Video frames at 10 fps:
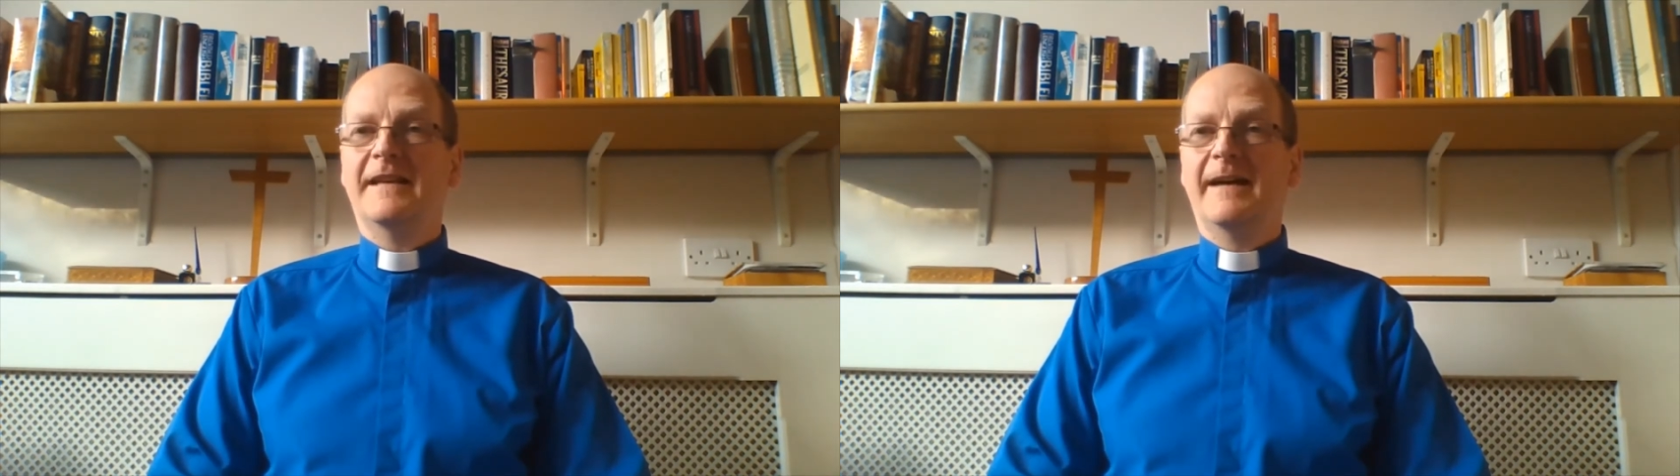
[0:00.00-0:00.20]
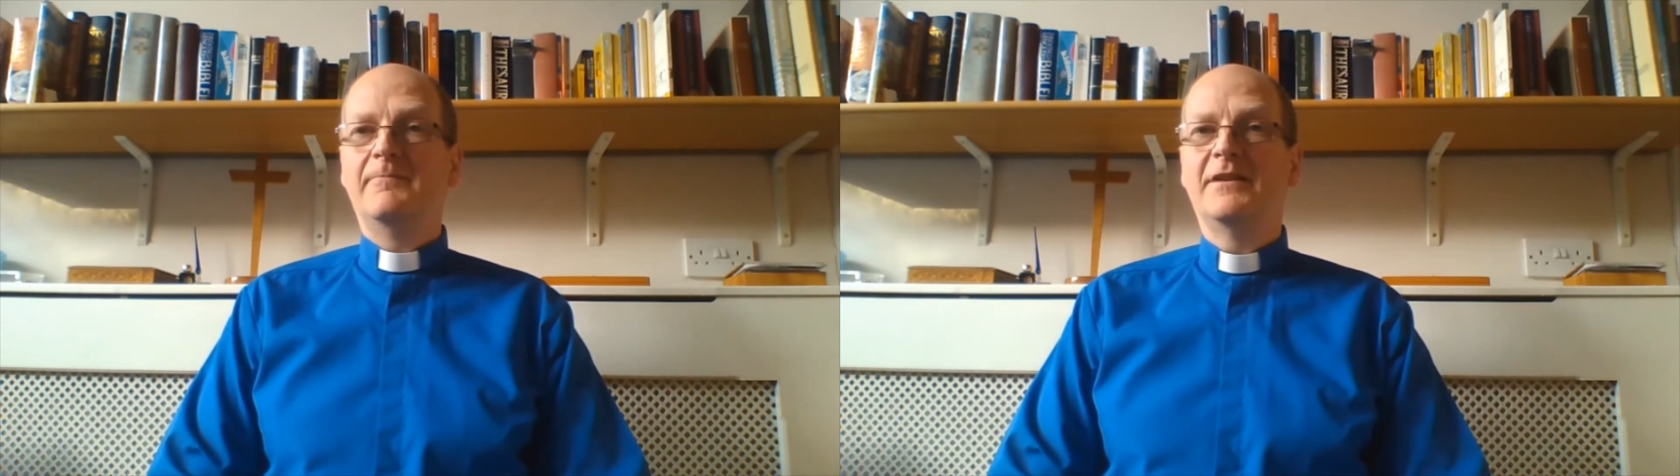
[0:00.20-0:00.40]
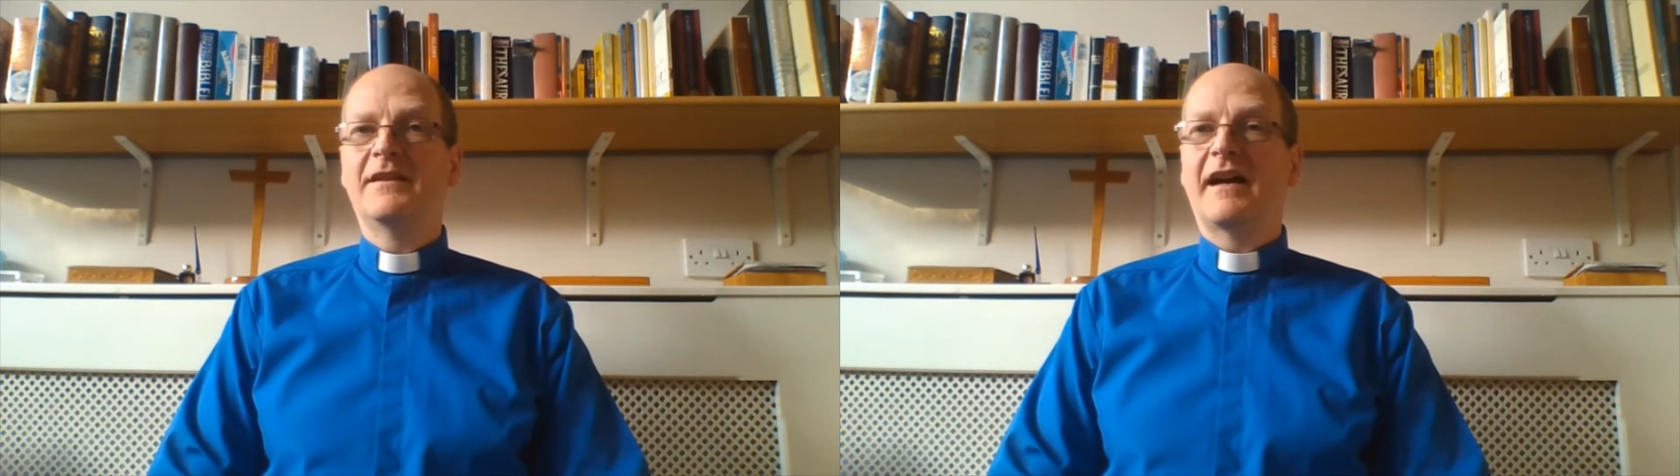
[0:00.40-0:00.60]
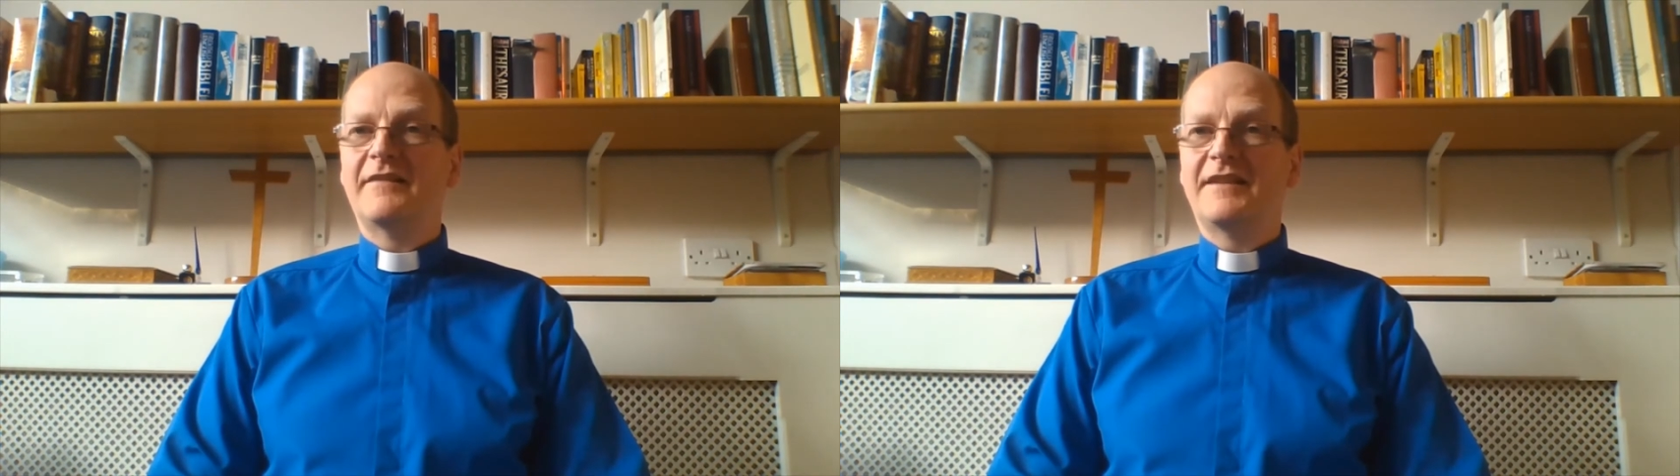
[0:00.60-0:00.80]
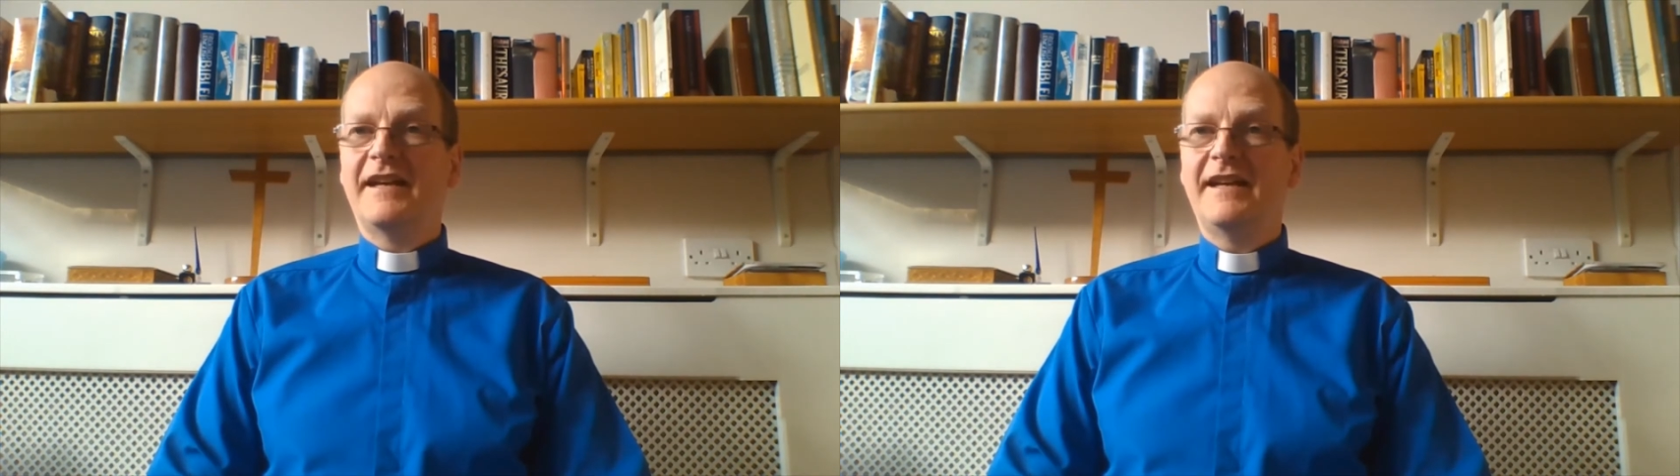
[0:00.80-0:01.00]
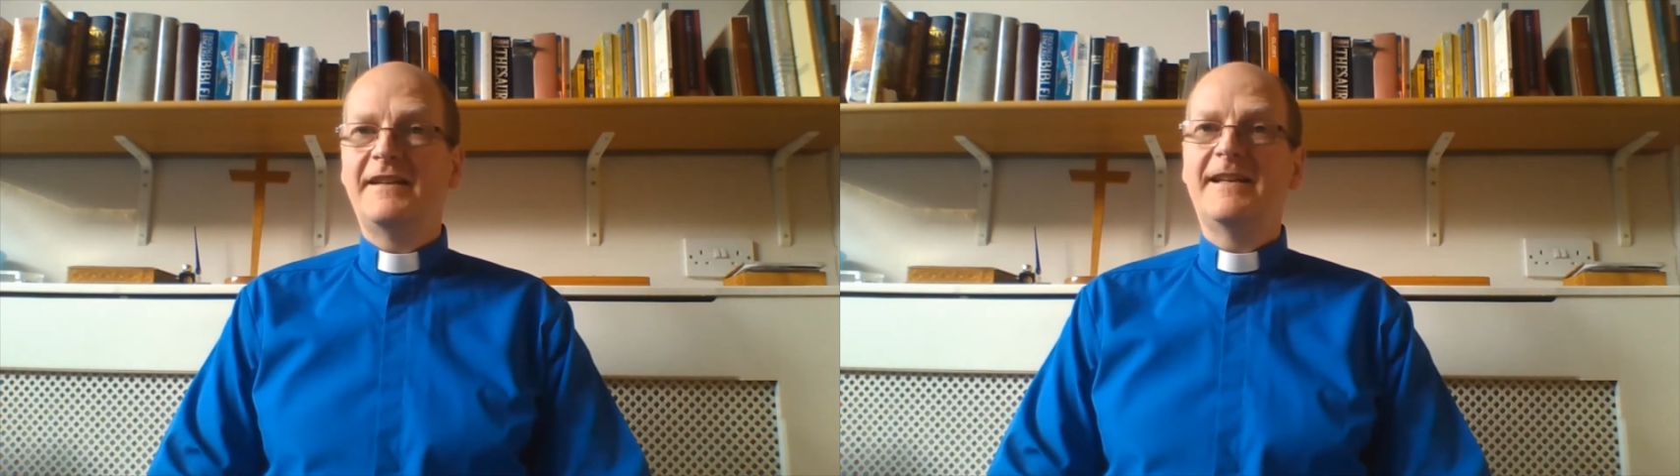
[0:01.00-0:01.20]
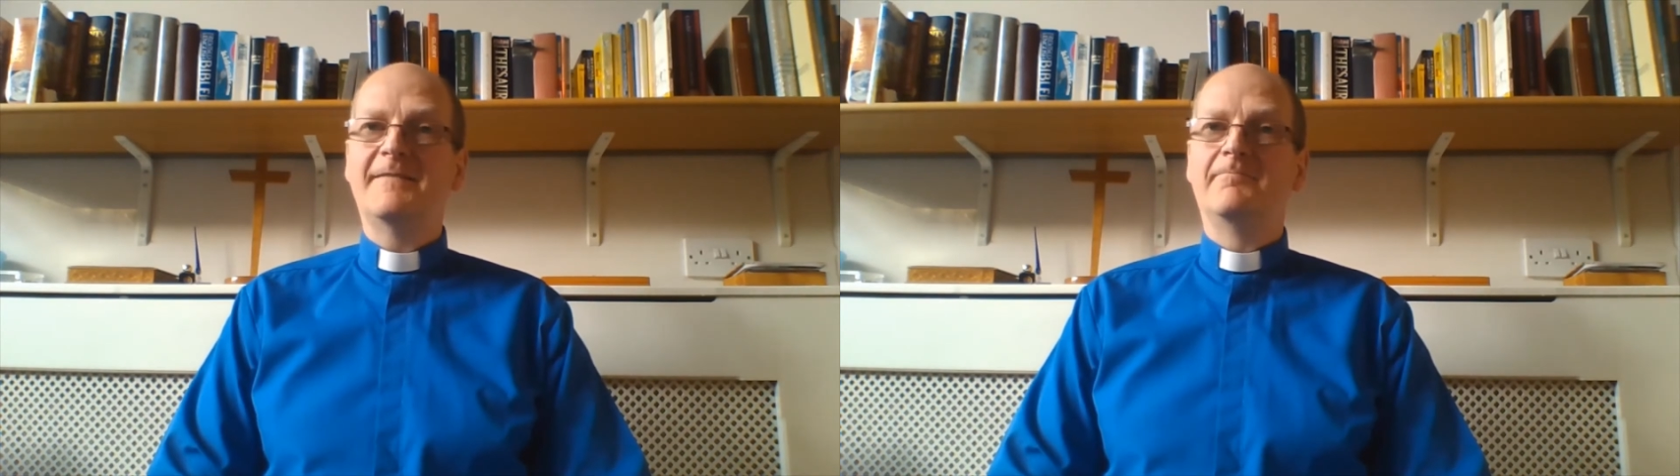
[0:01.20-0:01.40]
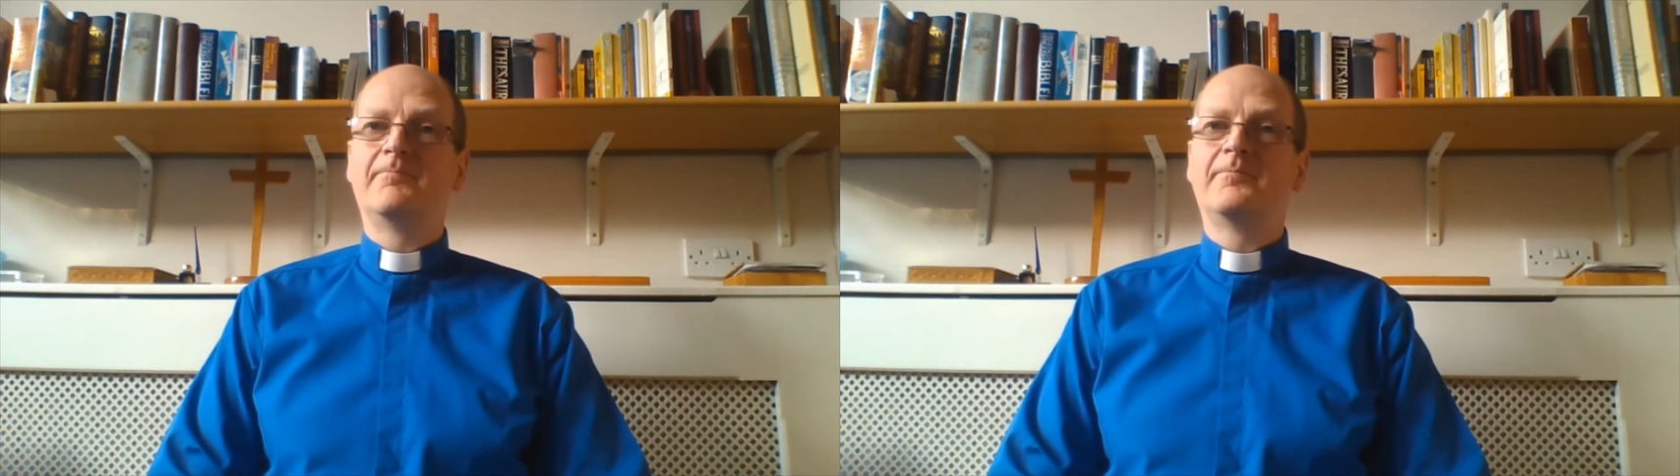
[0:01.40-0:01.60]
them and they in
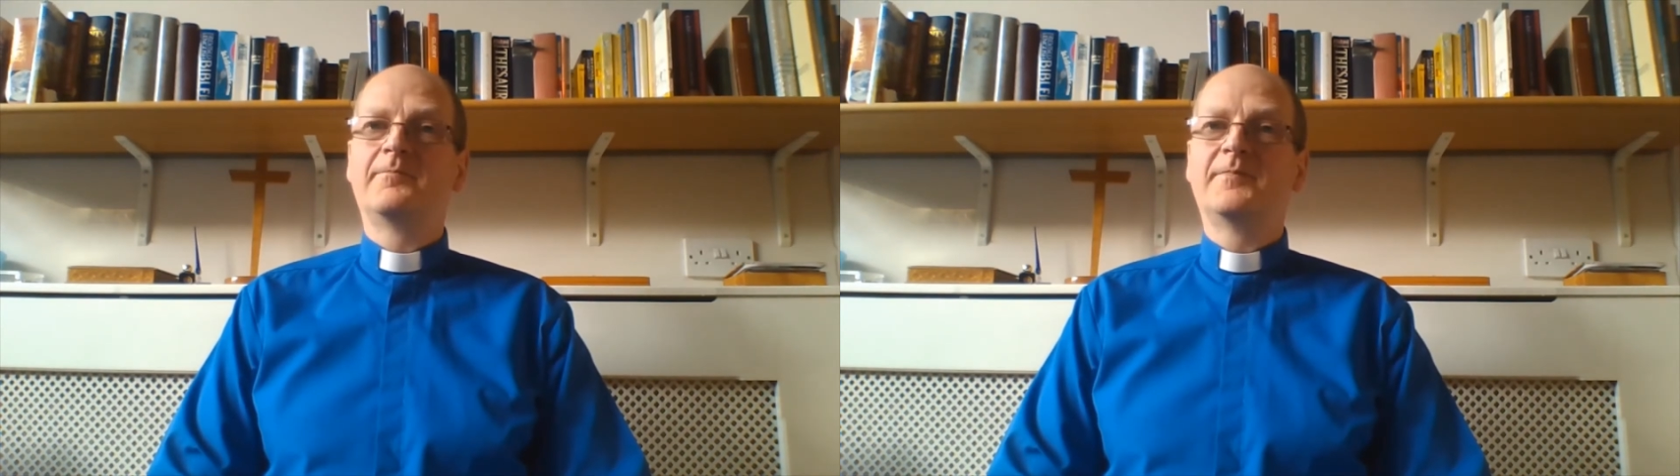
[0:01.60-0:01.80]
him.